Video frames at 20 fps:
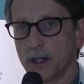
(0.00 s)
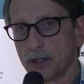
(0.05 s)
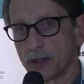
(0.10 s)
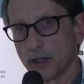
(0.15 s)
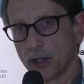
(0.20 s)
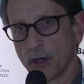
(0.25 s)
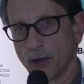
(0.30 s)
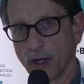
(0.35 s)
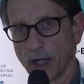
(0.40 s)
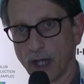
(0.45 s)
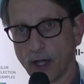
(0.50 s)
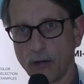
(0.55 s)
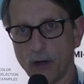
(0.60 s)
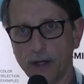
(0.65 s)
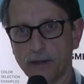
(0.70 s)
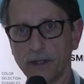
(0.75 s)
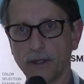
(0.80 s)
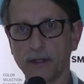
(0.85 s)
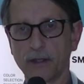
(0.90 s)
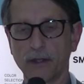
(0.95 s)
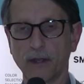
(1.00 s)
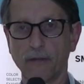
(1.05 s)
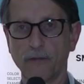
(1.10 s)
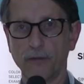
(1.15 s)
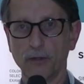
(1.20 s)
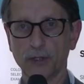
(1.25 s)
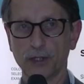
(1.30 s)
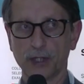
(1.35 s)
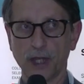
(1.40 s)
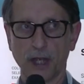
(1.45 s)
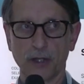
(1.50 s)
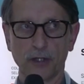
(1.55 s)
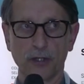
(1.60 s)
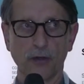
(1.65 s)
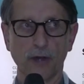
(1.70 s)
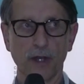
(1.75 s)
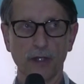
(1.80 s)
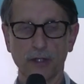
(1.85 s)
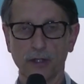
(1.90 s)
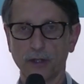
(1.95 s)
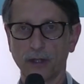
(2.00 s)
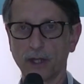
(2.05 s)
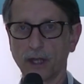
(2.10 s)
so you don't get quite the, the full saturation